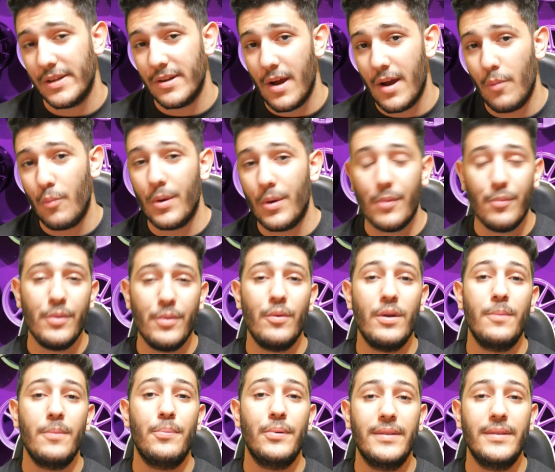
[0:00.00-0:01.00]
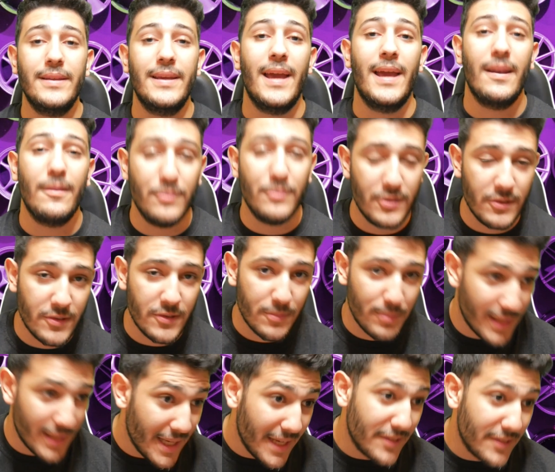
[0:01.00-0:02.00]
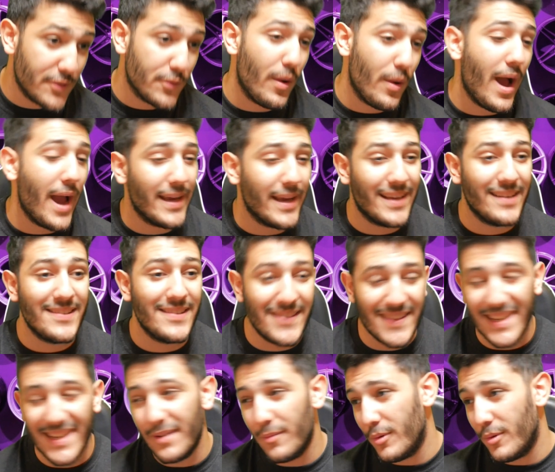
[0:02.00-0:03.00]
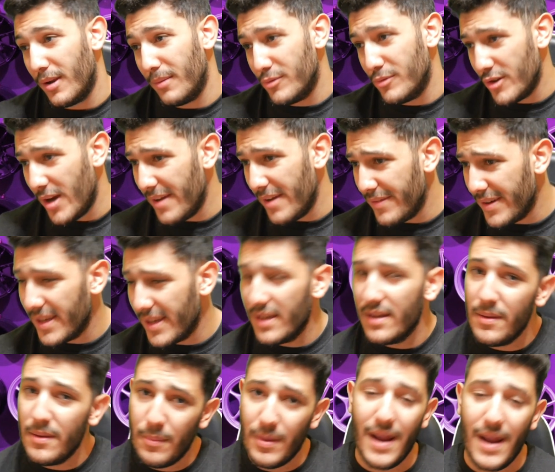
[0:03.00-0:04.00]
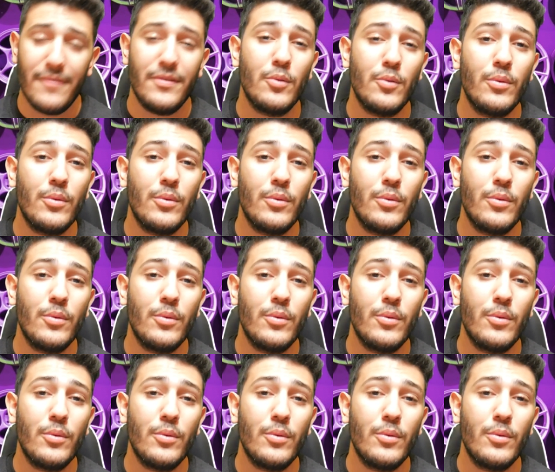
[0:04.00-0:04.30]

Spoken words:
out where we want to put the head-up display so I can see it when I'm driving. But after we